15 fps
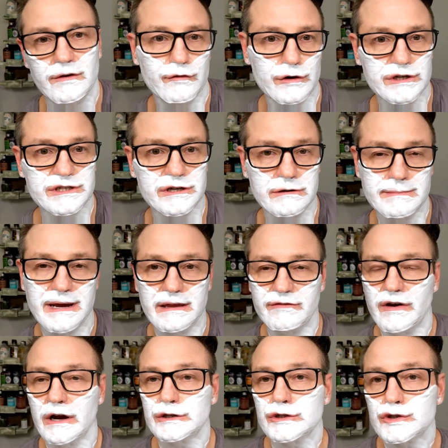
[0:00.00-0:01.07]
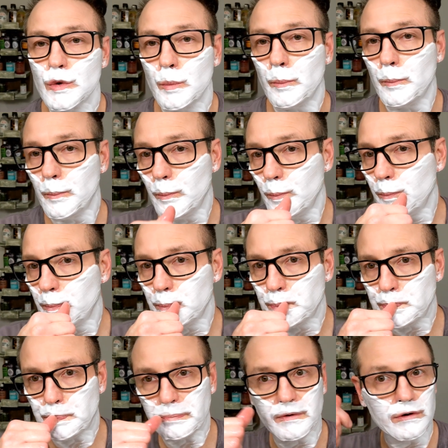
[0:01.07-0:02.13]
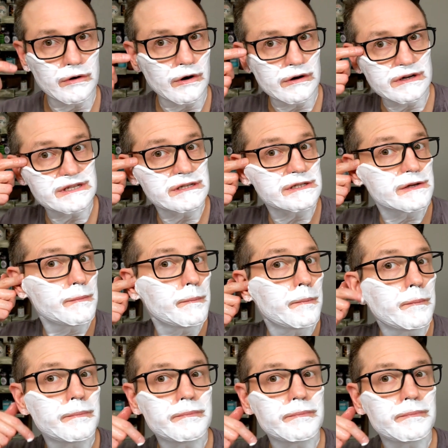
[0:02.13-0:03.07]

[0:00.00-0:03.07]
for certain manufacturers or artisans.